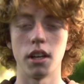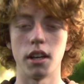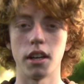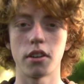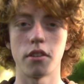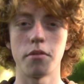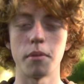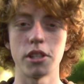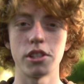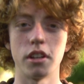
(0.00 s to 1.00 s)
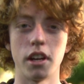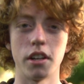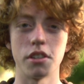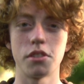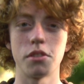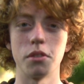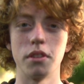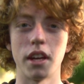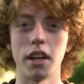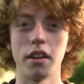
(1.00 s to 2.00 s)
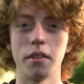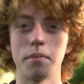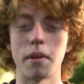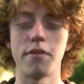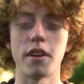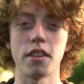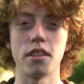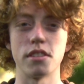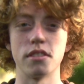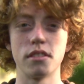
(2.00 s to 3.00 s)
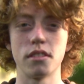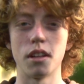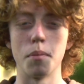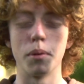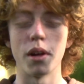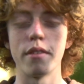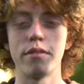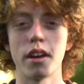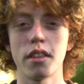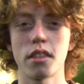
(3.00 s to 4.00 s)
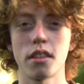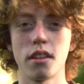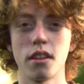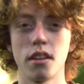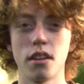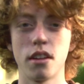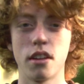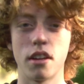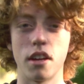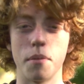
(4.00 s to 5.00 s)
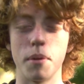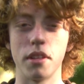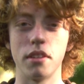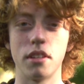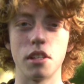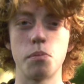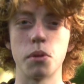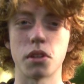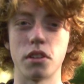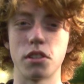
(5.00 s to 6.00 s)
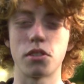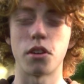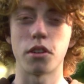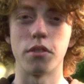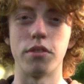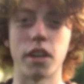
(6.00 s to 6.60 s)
At confirmation, I understood that my faith isn't a blind faith, but it's built on historical